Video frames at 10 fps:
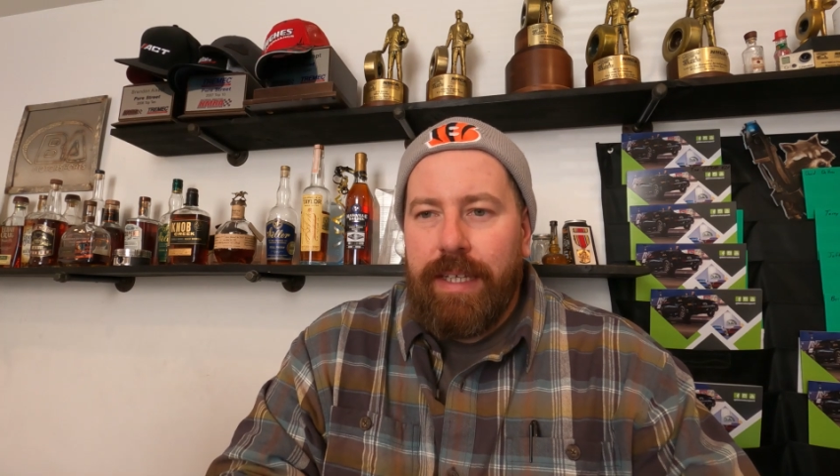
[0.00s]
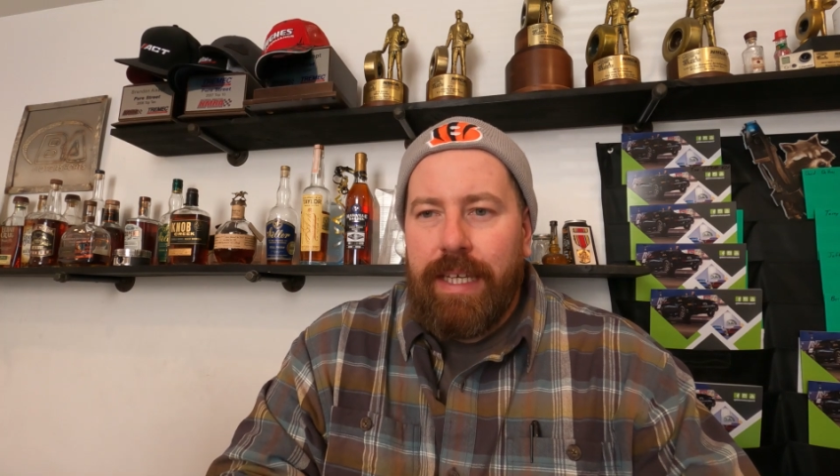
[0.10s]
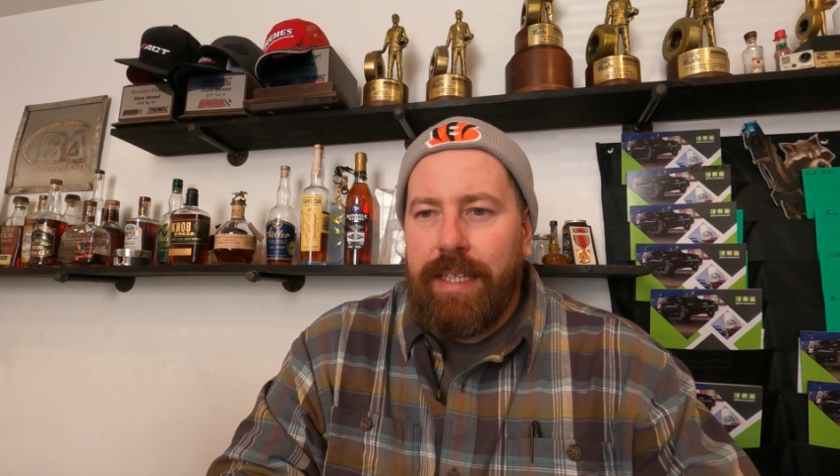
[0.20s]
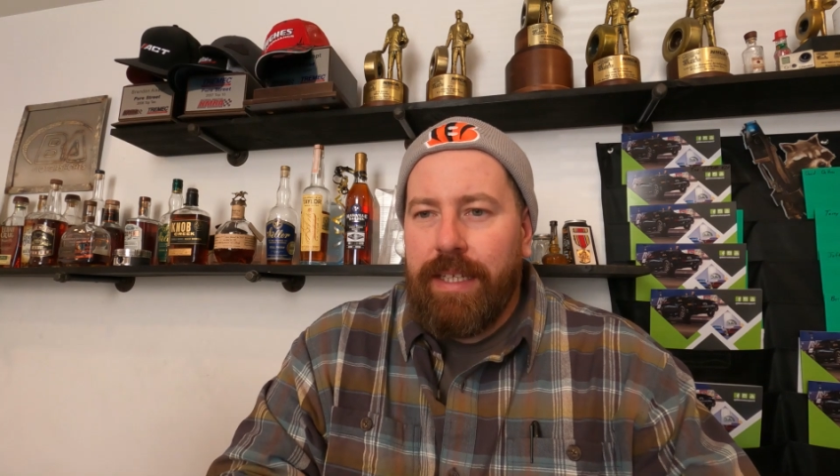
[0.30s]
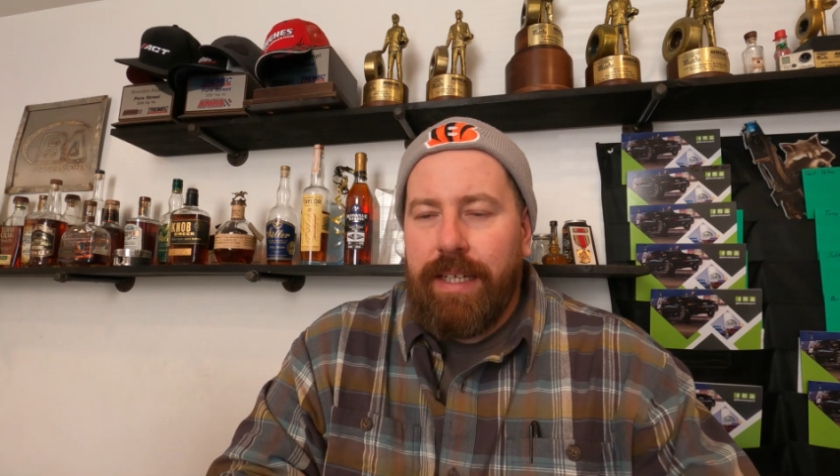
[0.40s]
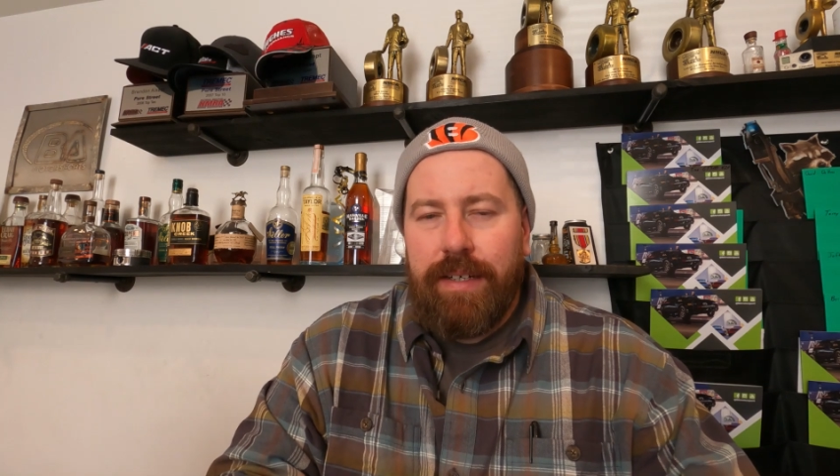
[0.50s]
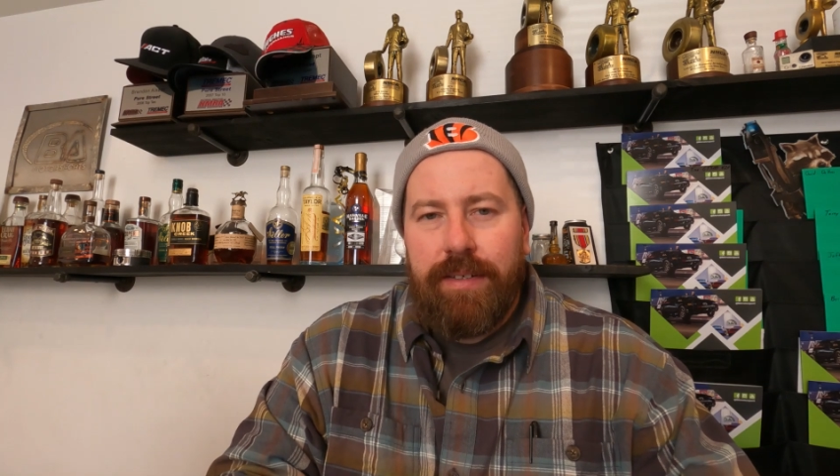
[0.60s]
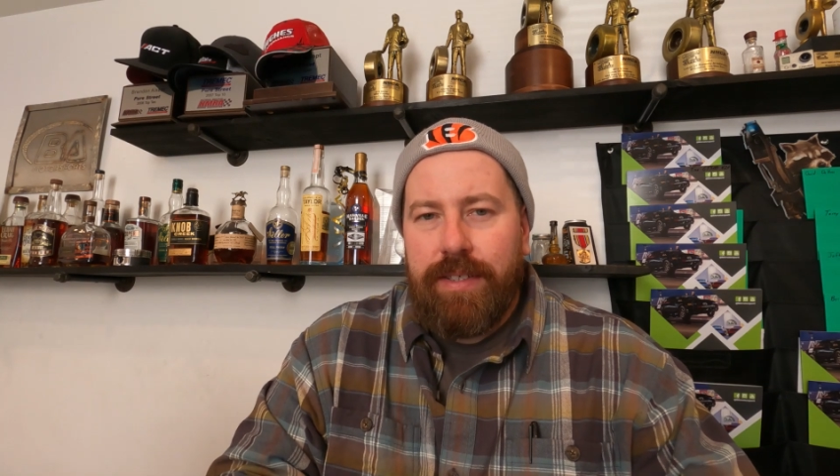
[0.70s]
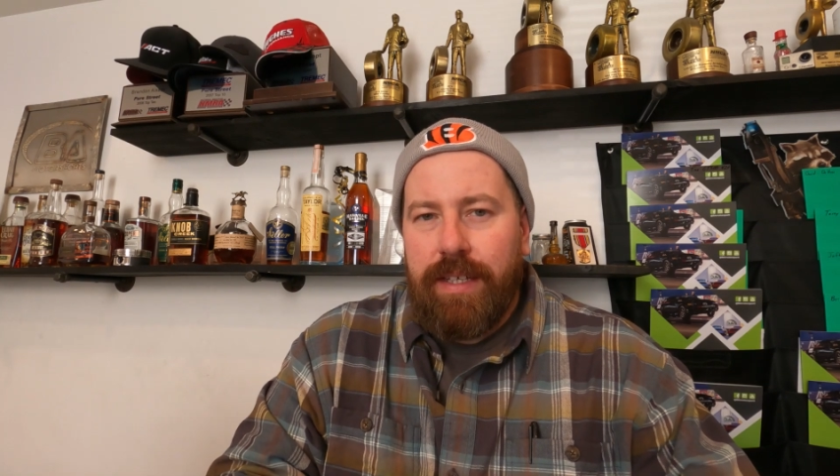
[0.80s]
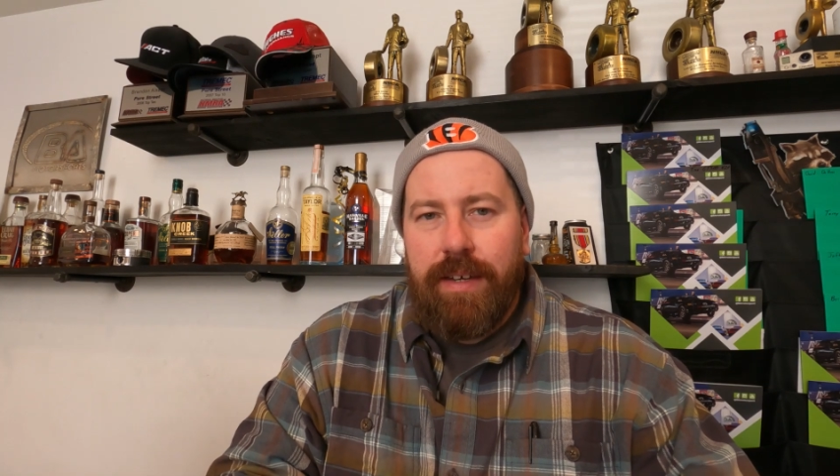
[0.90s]
end of the
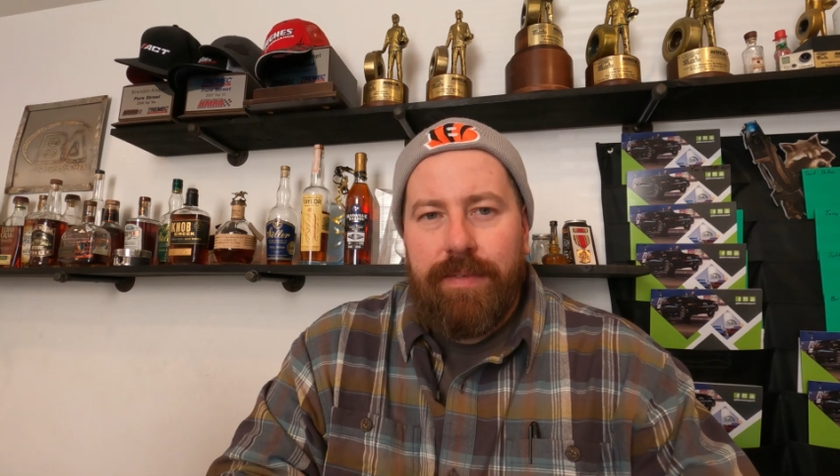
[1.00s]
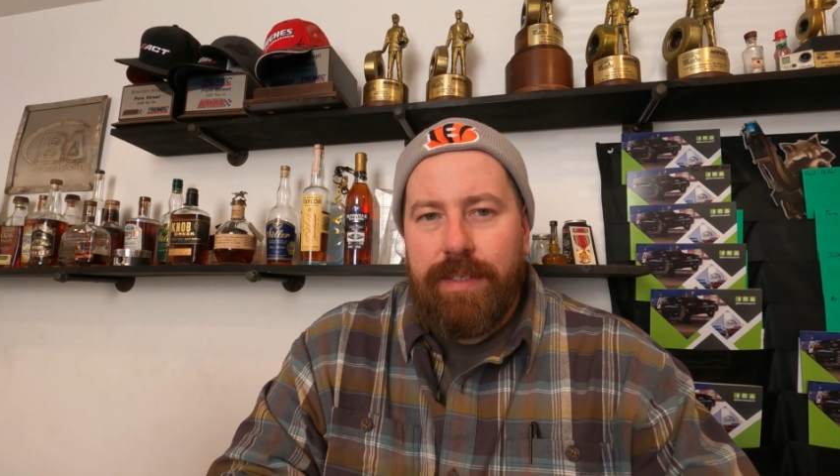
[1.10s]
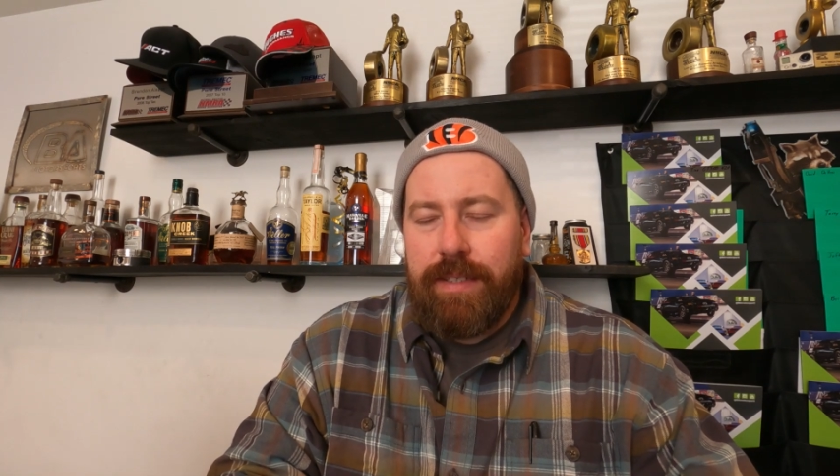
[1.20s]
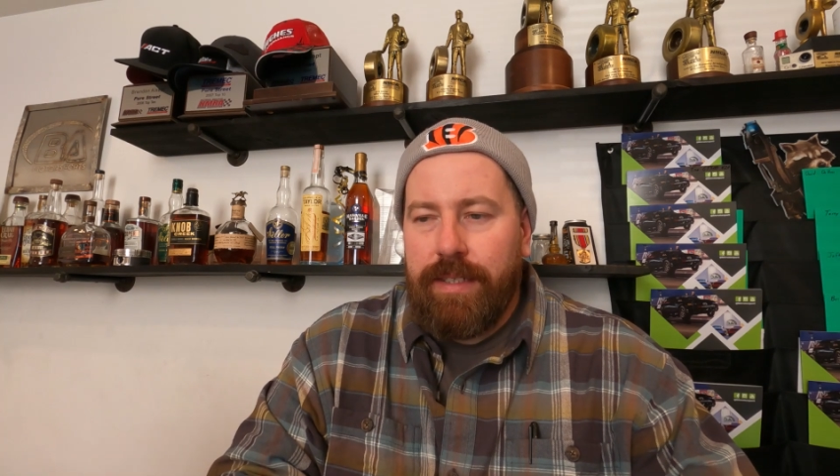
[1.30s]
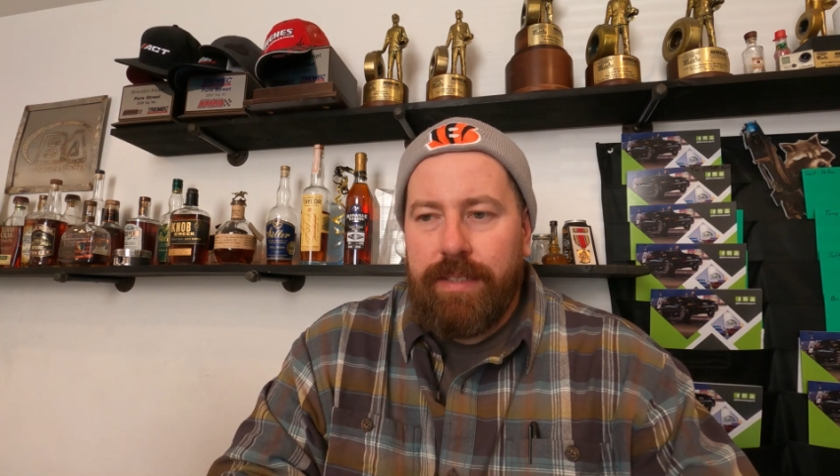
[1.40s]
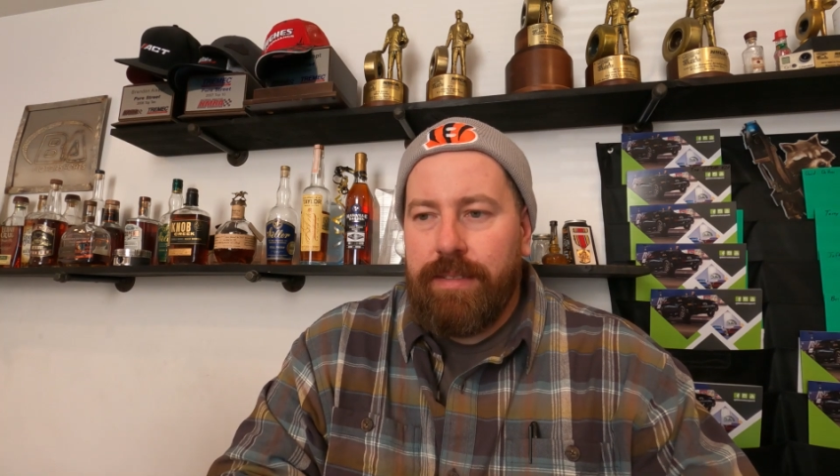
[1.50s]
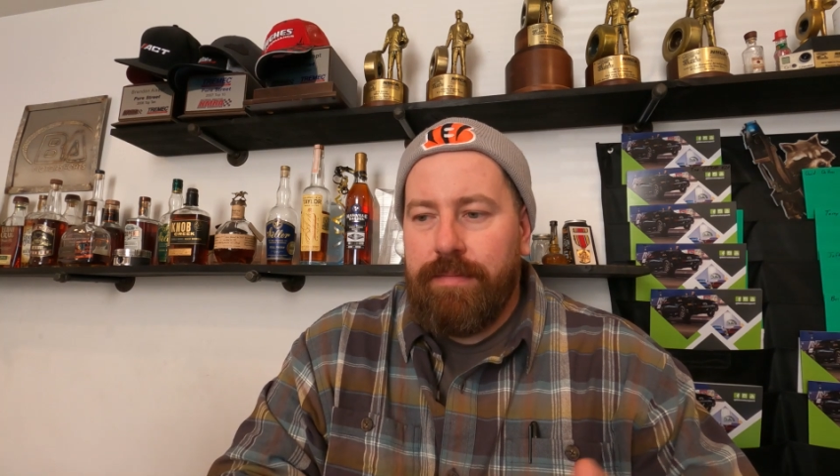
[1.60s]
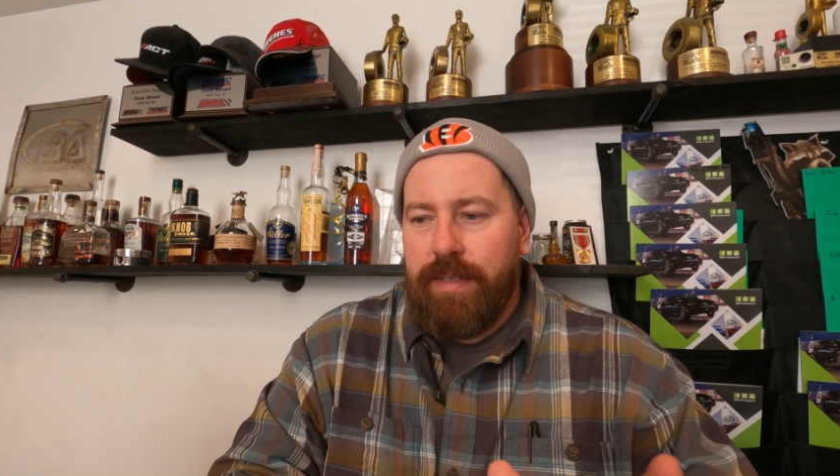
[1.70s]
year stuff. Yeah,